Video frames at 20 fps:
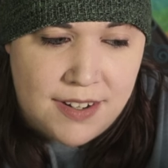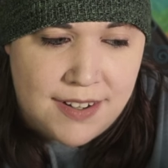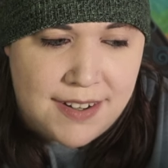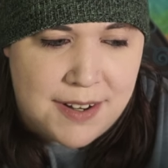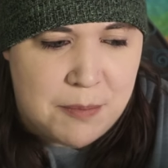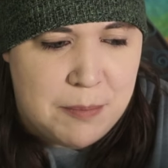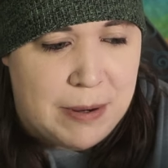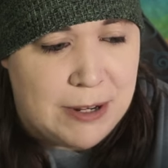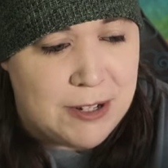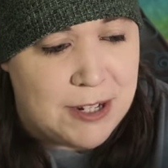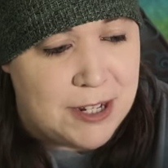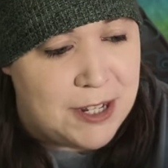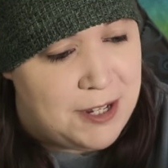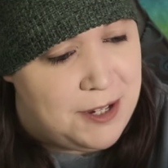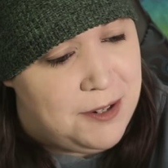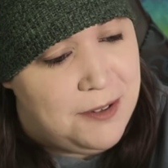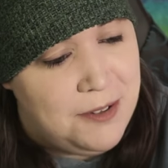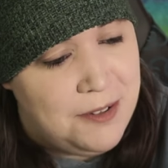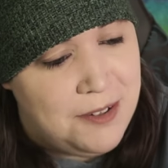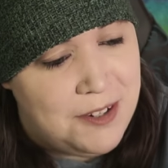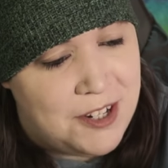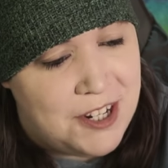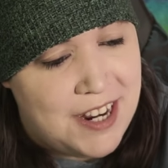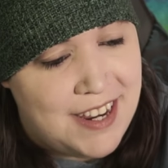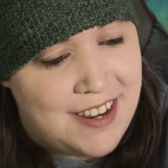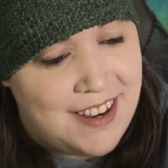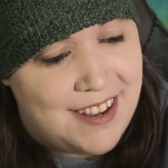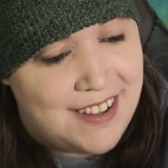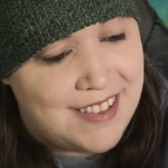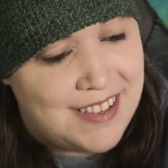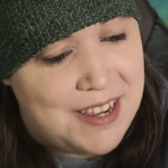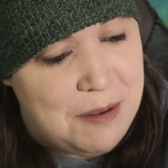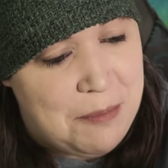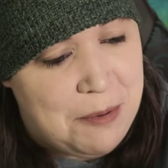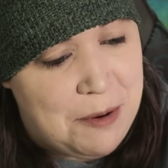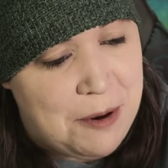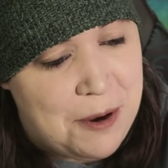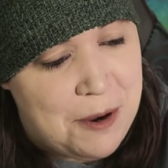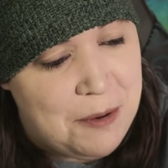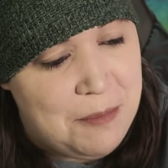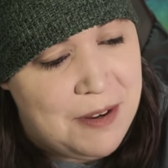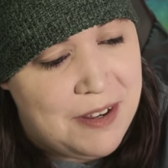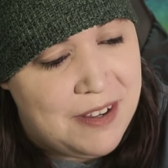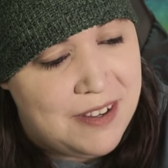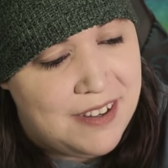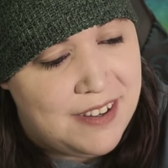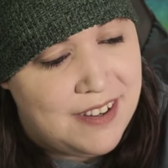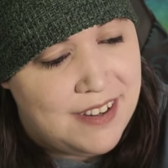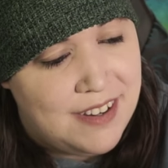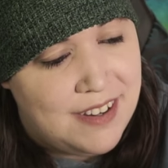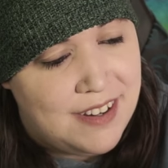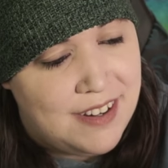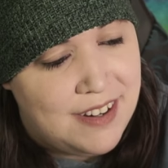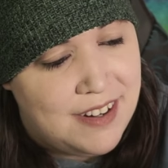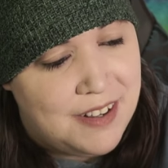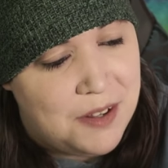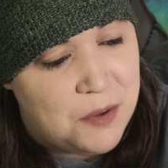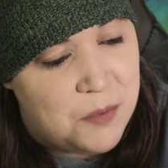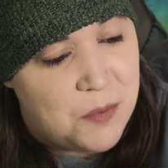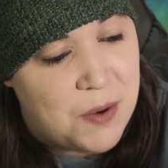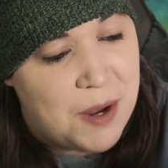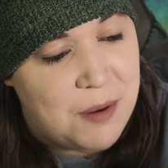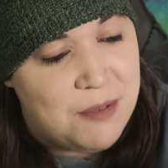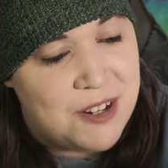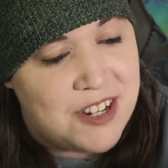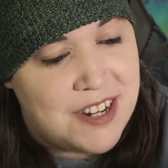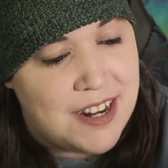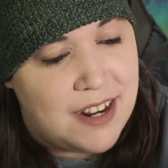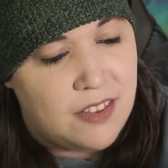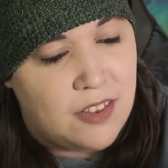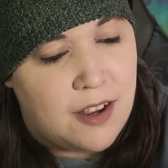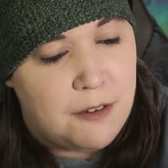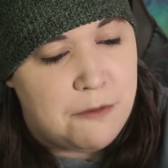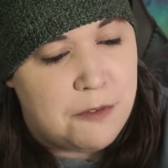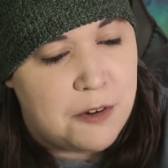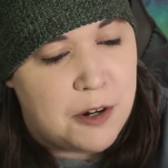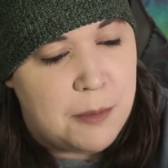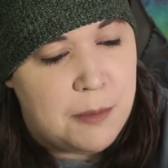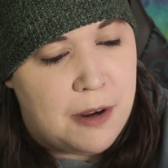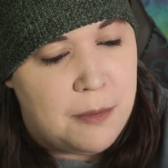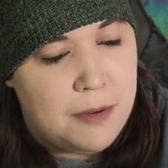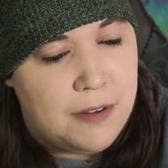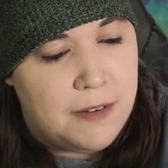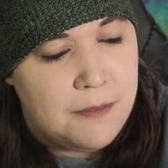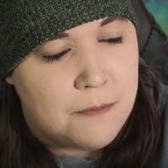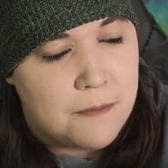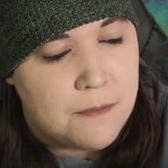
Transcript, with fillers: Compared to you? Jiang Yanli probed. Wei Wuxian thought for a moment,